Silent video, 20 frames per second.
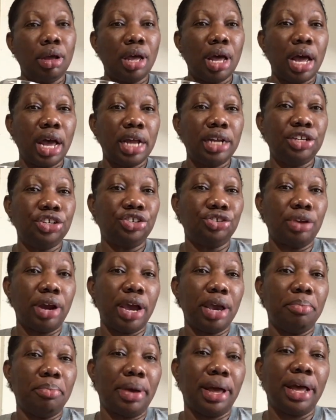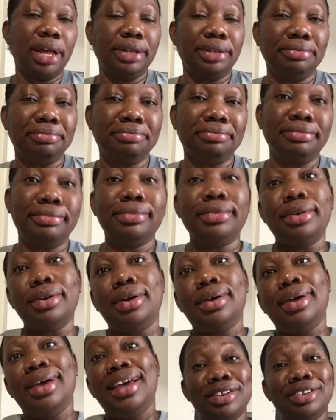I'm dry bad.
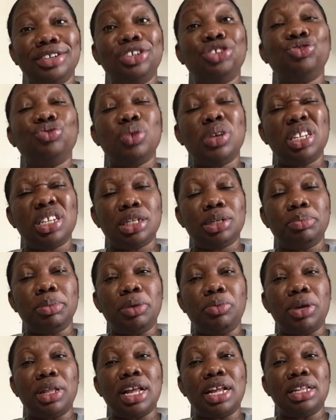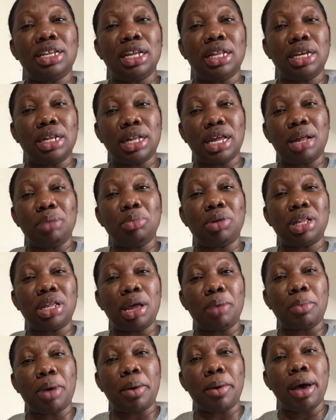Trust me when I tell you that, but
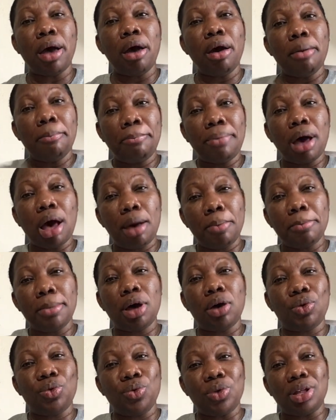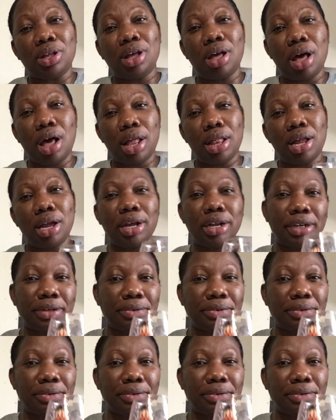I'm gonna pop my own collar.